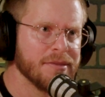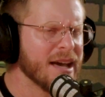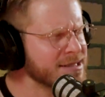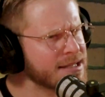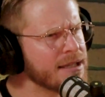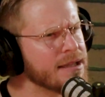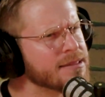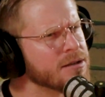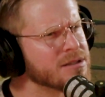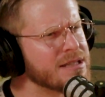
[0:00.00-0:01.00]
That's saying
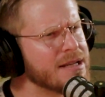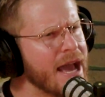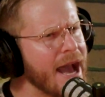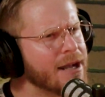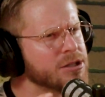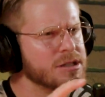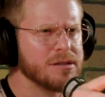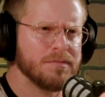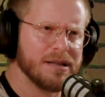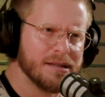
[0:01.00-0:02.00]
that there is an
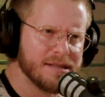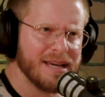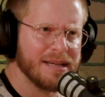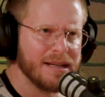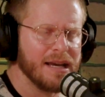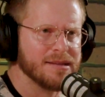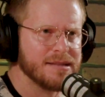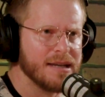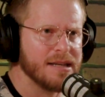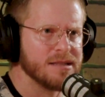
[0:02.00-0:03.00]
action being taken
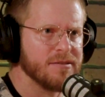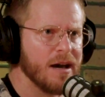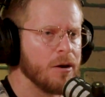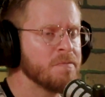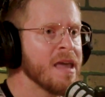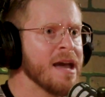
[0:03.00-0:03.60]
against the gates of hell.